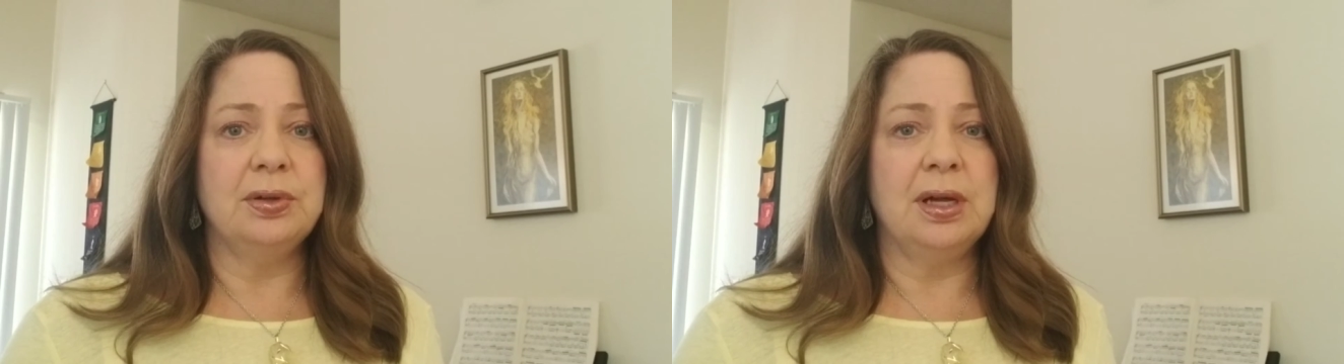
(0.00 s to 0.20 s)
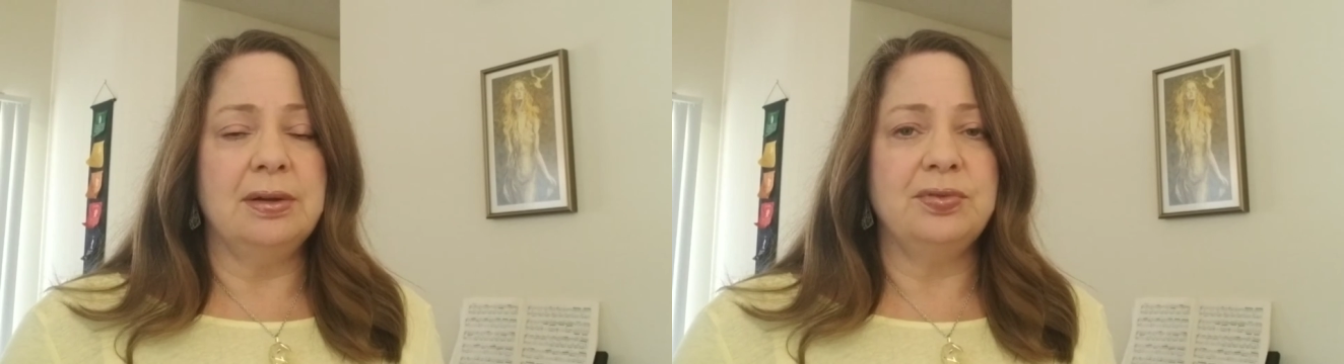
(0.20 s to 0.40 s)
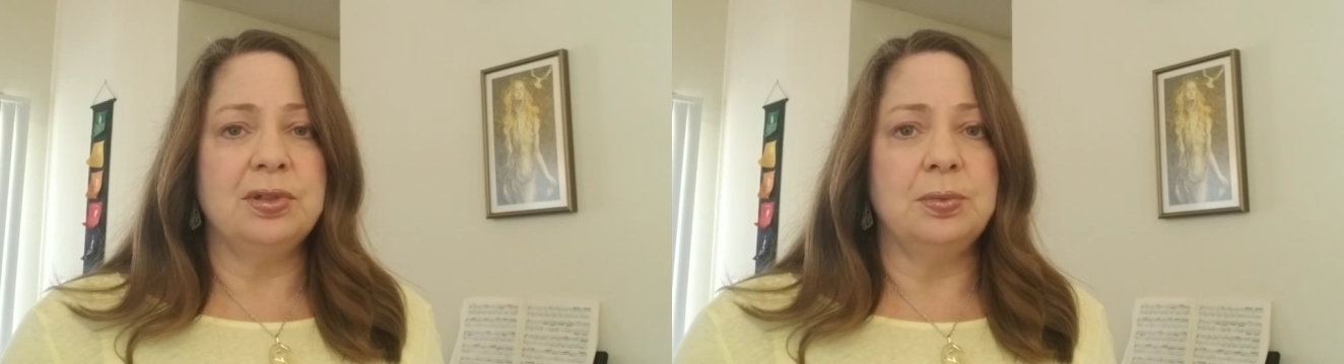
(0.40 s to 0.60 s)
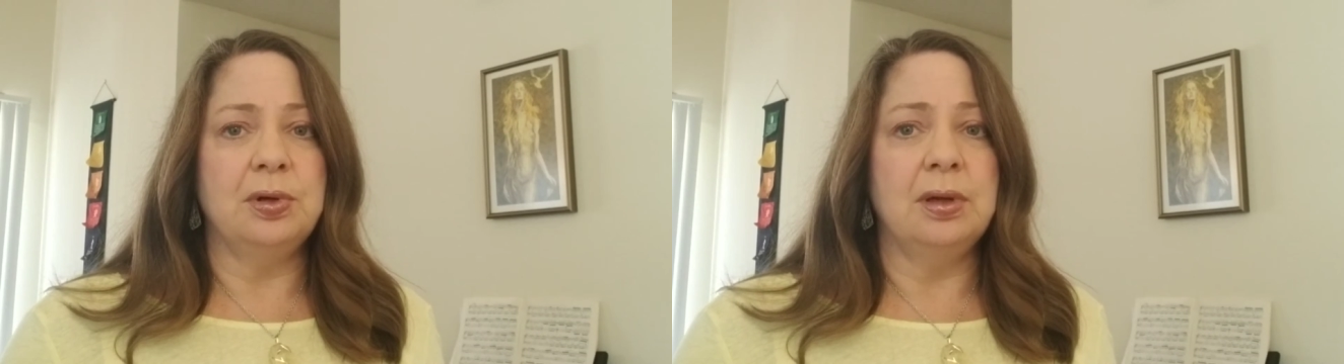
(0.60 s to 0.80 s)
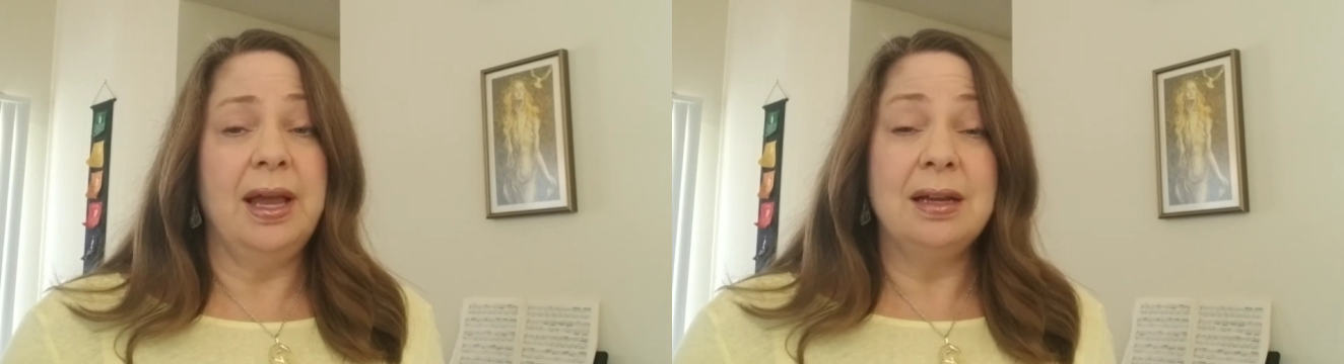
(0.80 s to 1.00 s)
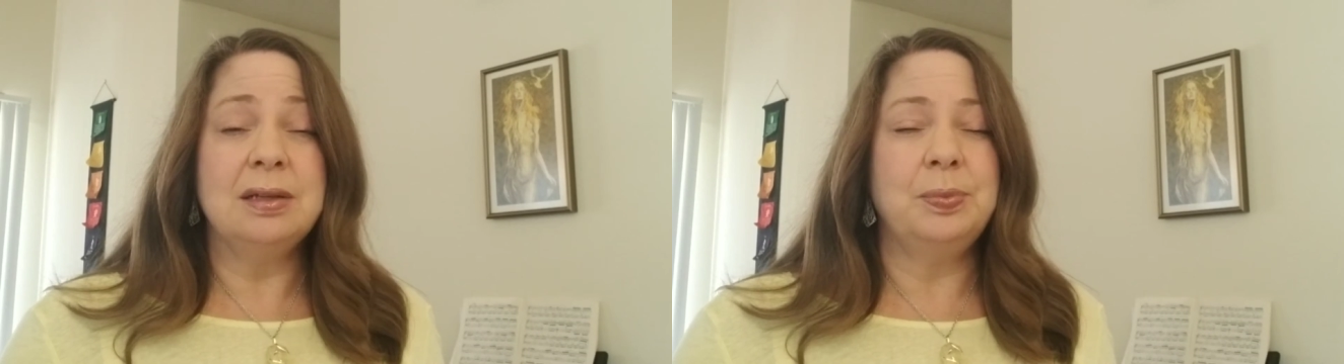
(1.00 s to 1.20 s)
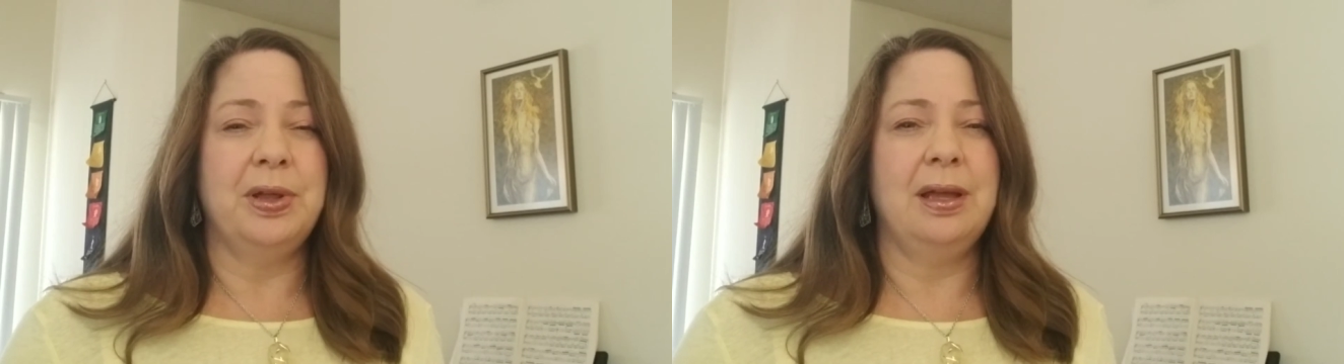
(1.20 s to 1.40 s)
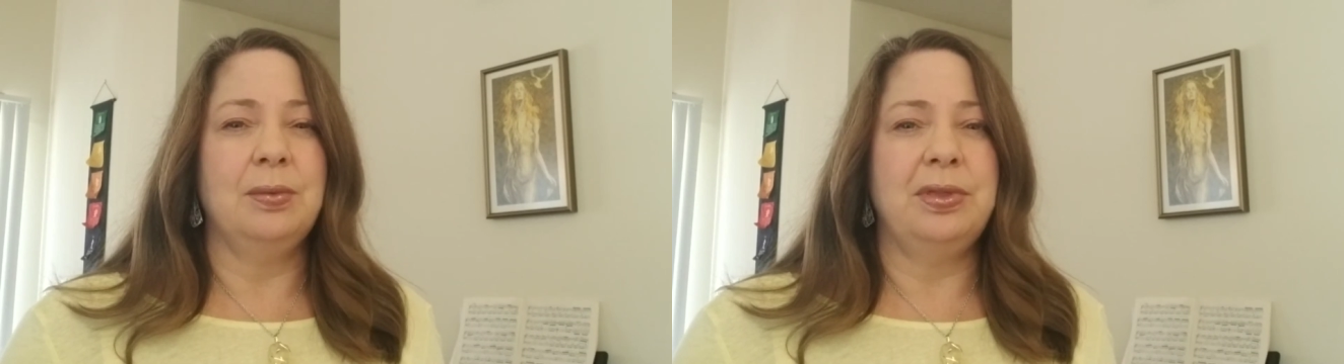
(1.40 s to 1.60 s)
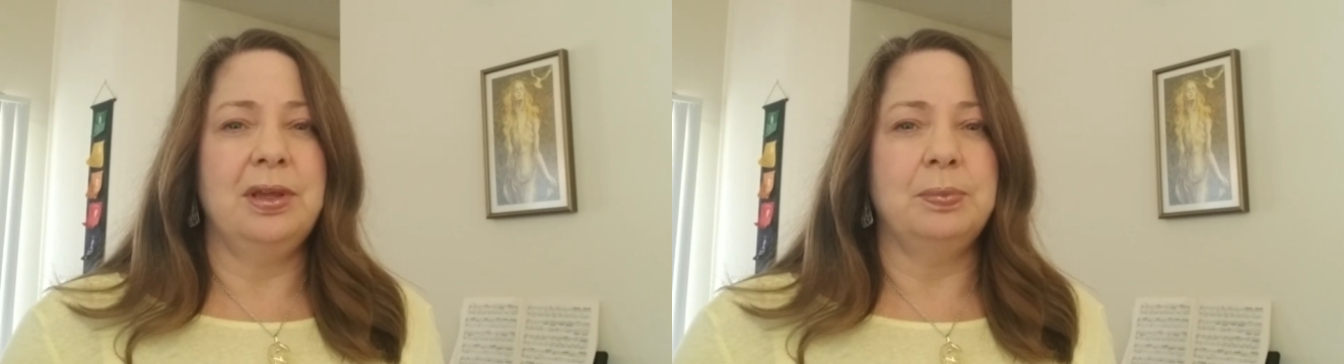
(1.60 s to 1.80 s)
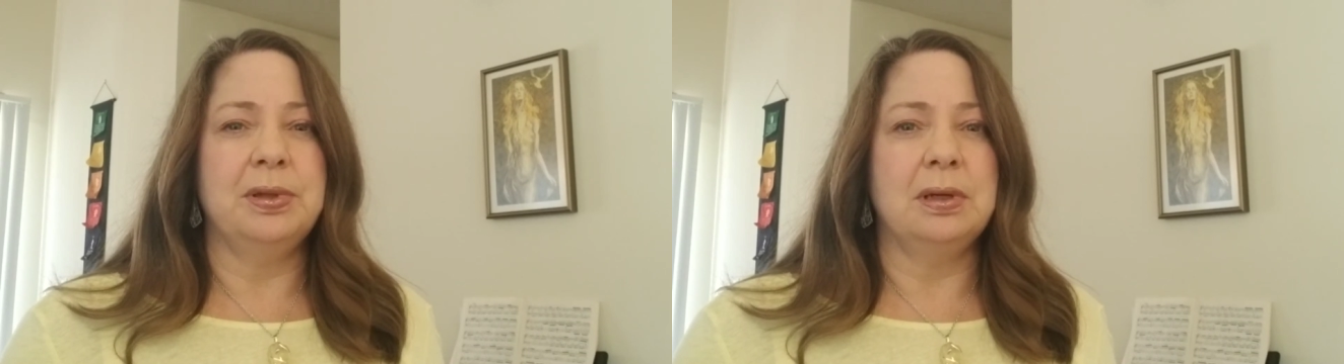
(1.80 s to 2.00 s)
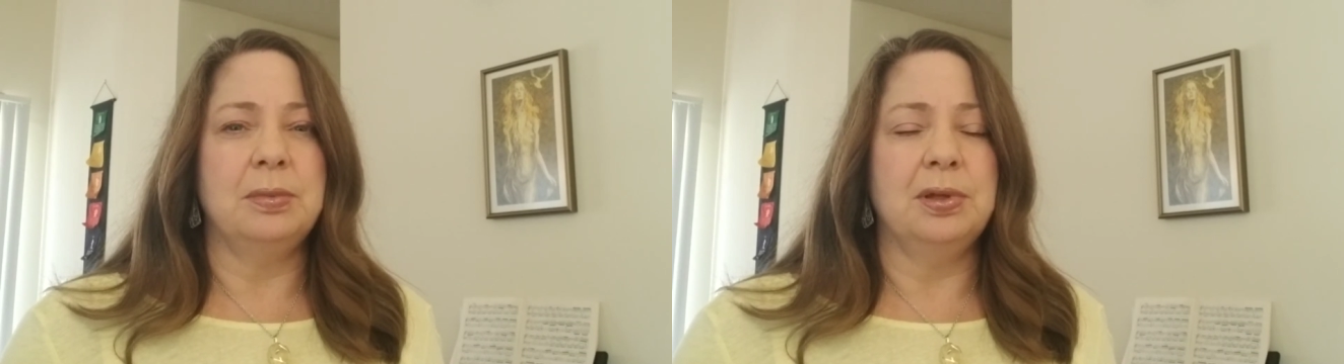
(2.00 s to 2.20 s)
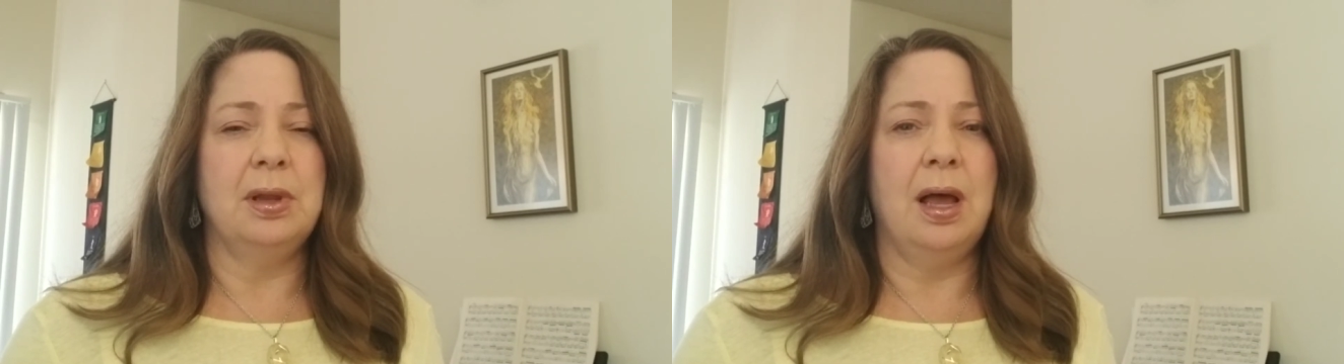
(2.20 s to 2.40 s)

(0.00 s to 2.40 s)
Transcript: comfortable and compliant with the applicable